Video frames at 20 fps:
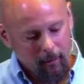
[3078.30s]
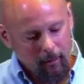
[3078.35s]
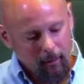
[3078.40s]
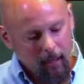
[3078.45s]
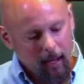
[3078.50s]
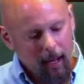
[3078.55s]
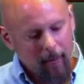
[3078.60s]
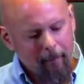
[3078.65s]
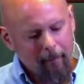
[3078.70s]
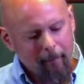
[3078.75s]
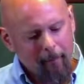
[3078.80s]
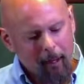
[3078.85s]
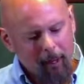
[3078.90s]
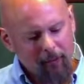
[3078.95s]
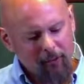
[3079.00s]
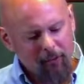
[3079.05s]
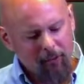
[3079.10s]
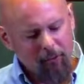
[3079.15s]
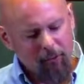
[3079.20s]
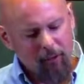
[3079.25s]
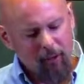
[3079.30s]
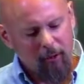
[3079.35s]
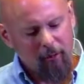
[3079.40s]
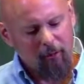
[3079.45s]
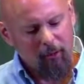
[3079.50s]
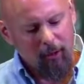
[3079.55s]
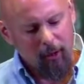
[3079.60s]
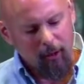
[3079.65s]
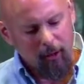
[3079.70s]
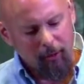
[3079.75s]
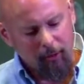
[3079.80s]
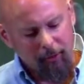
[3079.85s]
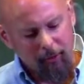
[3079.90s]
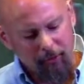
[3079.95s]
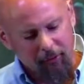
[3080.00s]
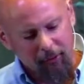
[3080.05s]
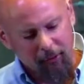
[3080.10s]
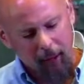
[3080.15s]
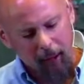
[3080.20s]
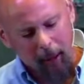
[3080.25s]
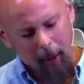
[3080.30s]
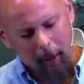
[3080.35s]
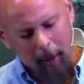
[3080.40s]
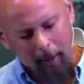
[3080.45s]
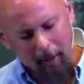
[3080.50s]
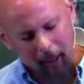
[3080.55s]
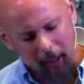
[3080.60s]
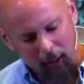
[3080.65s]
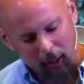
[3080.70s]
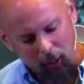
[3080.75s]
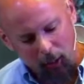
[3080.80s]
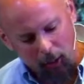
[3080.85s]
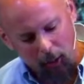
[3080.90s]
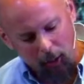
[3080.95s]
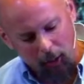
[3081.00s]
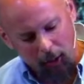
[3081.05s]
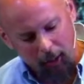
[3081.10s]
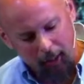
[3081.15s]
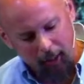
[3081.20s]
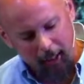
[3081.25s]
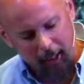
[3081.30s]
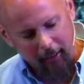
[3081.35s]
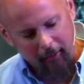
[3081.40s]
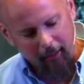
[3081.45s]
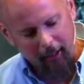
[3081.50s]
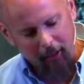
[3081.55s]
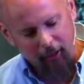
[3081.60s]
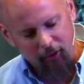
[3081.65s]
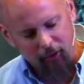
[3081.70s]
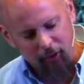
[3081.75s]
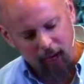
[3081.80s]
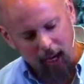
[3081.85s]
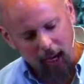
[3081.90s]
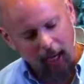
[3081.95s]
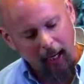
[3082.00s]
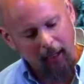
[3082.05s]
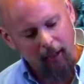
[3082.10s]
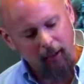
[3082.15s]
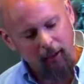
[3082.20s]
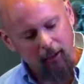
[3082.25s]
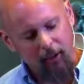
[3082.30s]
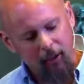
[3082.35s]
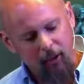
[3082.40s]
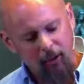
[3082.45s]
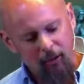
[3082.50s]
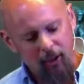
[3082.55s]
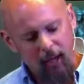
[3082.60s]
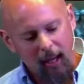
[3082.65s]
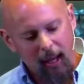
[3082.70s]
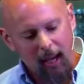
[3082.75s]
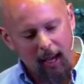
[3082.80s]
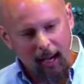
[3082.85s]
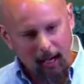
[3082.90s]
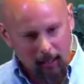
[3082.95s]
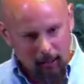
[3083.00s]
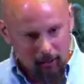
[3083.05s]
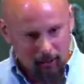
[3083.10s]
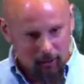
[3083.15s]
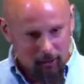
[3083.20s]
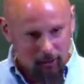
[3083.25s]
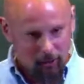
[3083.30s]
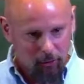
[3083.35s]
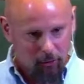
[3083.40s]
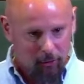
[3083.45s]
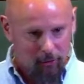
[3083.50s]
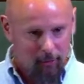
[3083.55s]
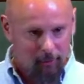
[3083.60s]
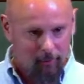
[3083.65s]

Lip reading: I must reverse my ordinary childish attitude.